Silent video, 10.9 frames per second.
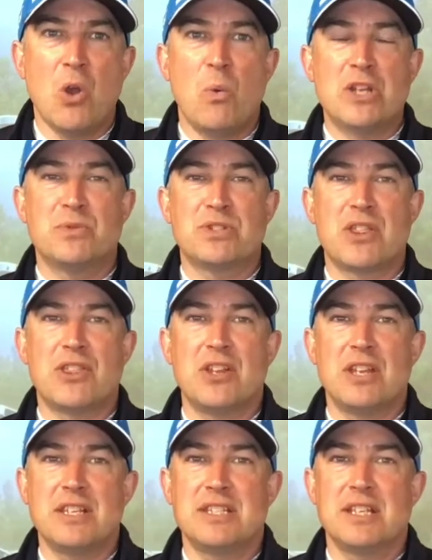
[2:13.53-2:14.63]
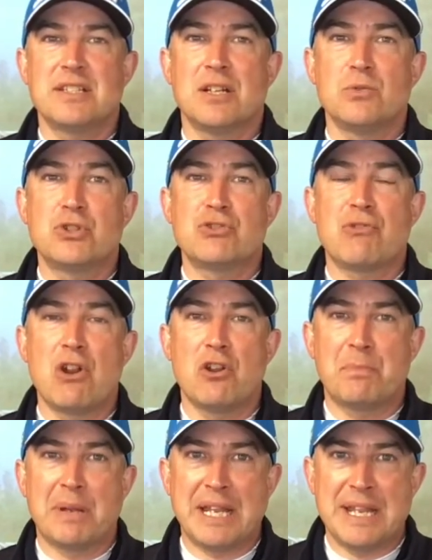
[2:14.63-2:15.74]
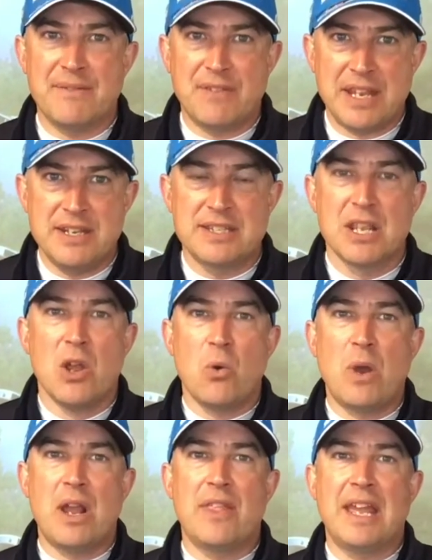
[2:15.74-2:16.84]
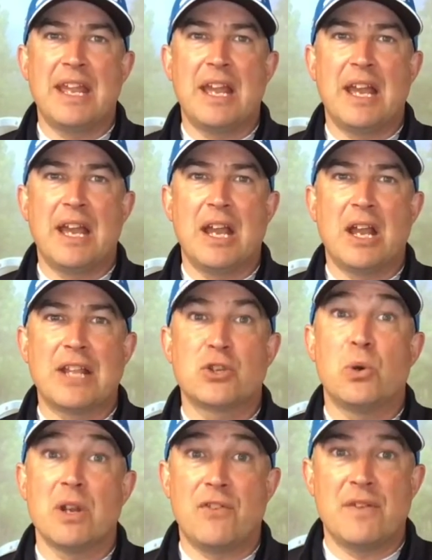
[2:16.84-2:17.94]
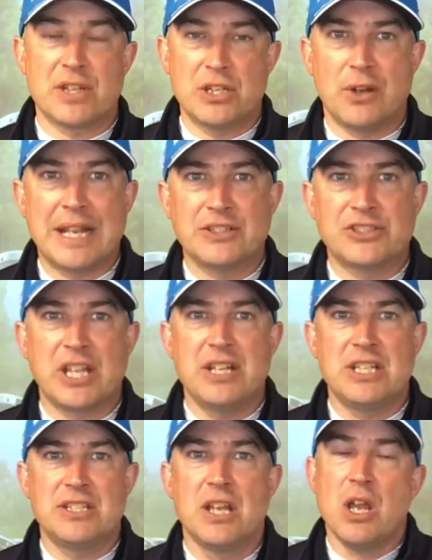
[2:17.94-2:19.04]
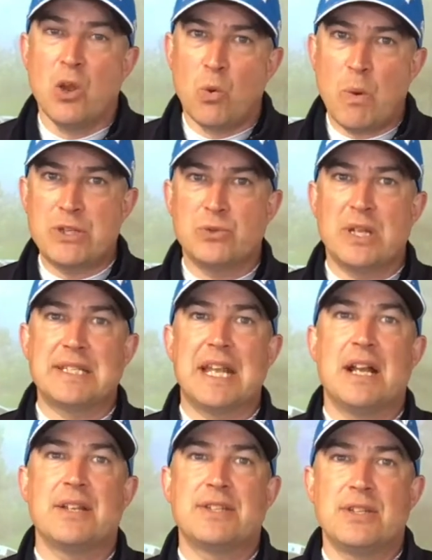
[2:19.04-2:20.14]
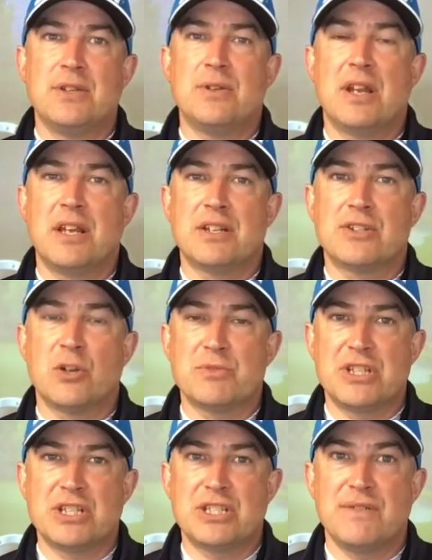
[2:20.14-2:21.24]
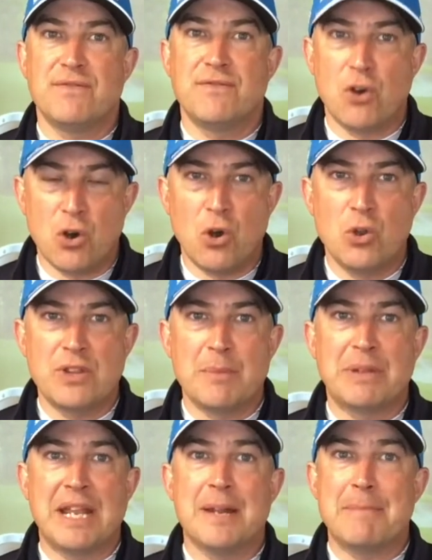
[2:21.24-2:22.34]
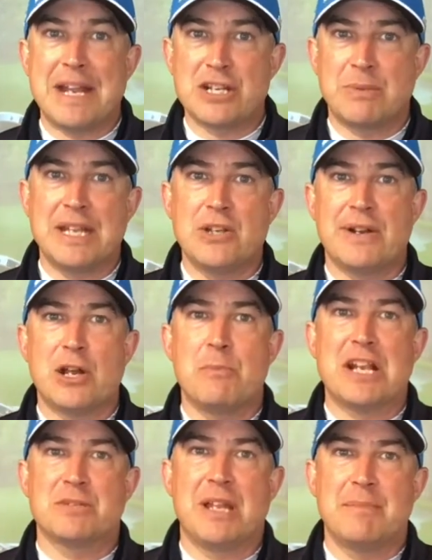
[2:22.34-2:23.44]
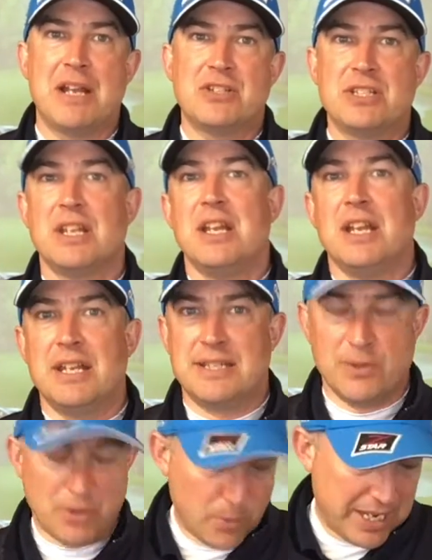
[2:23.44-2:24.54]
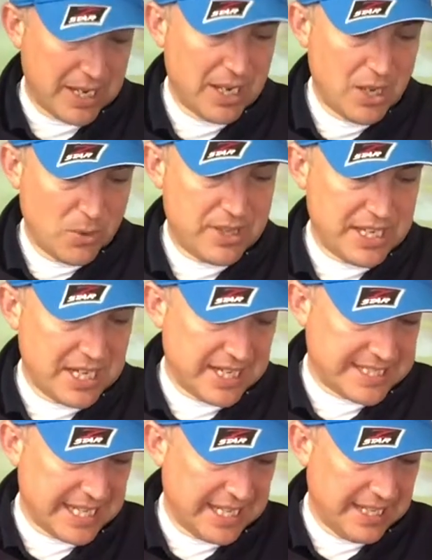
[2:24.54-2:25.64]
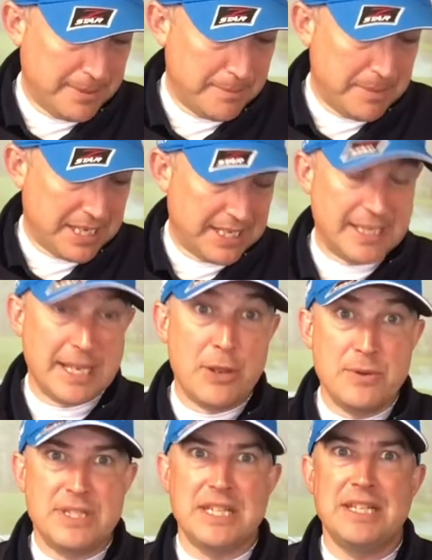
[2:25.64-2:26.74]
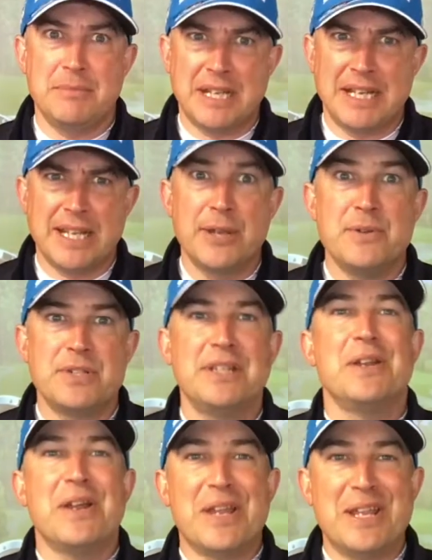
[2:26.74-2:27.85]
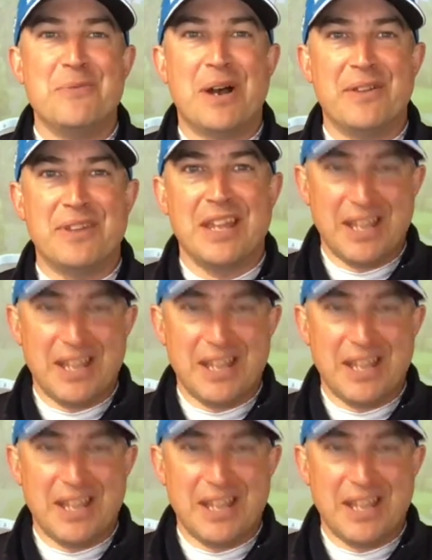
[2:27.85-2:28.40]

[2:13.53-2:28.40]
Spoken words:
which was a 36-hole stroke play event where they had to qualify for the knockout stages, whittled it down to the top 64, who then played a match play, 9-hole match play matches until the winner, where the young Italian Migliozzi, he won,